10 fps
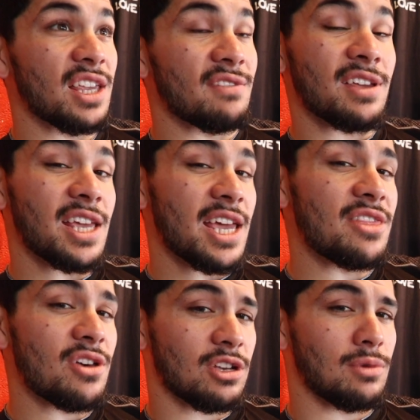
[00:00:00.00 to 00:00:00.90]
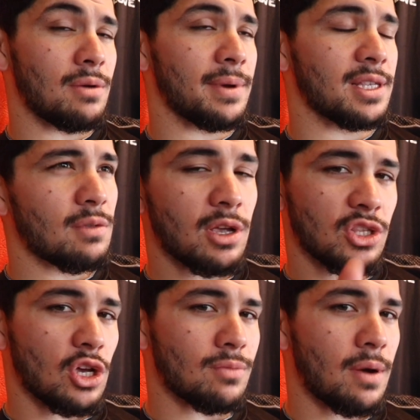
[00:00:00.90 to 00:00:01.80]
even in those moments
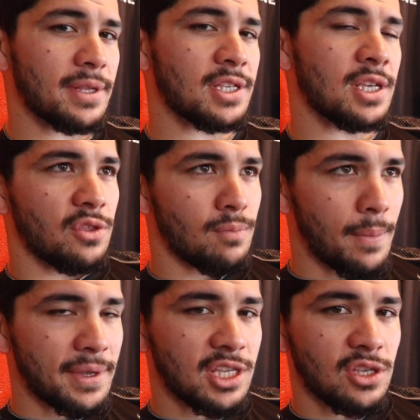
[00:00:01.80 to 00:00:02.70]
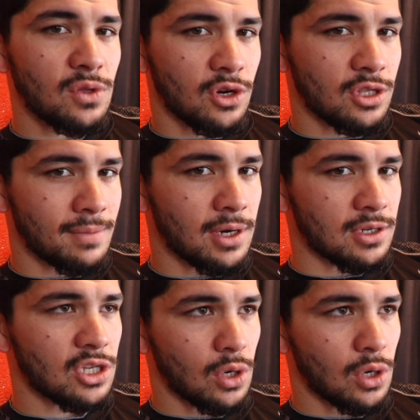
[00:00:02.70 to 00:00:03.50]
because those moments are the moments that you learn the most.